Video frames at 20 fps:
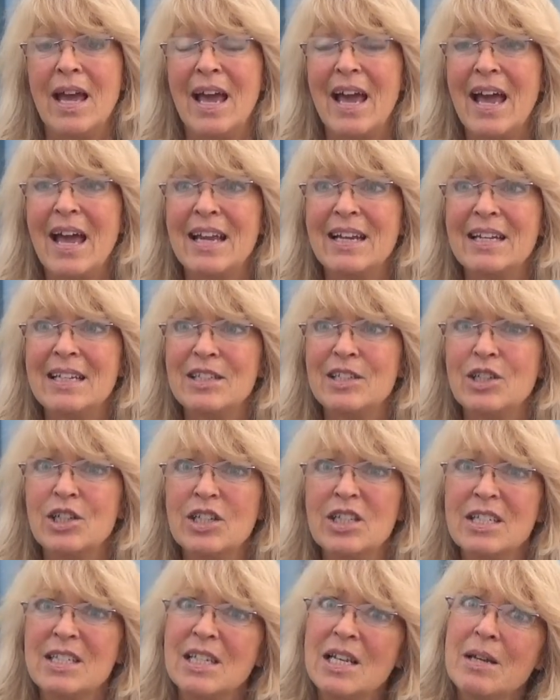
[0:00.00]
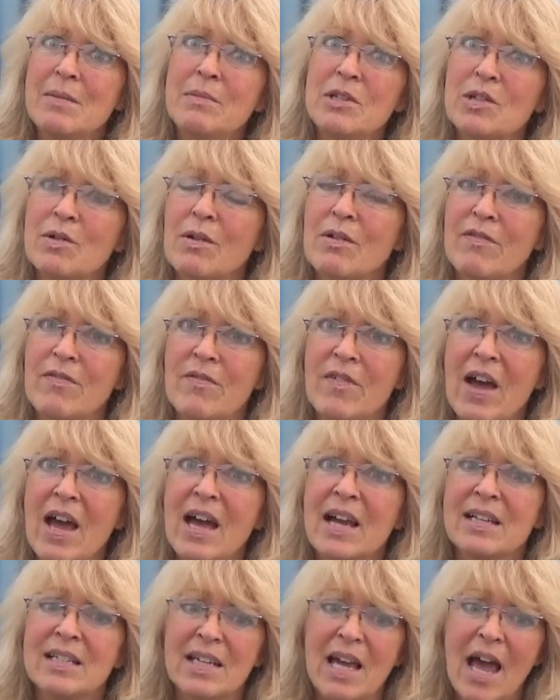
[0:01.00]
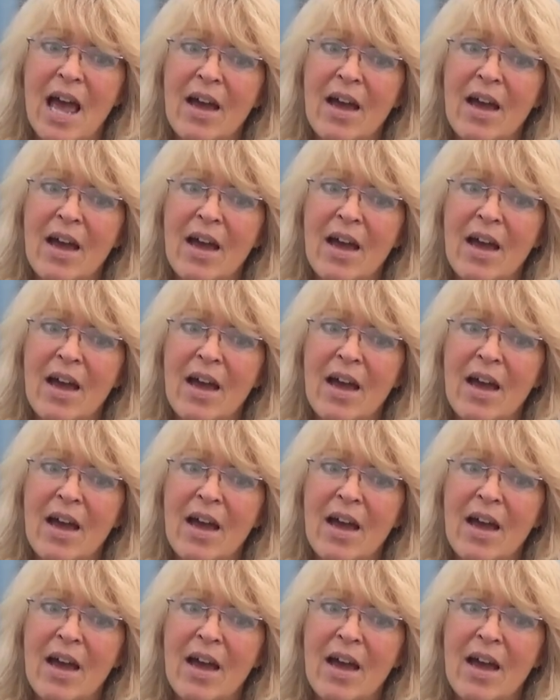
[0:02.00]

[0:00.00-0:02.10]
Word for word: And it just seemed to affect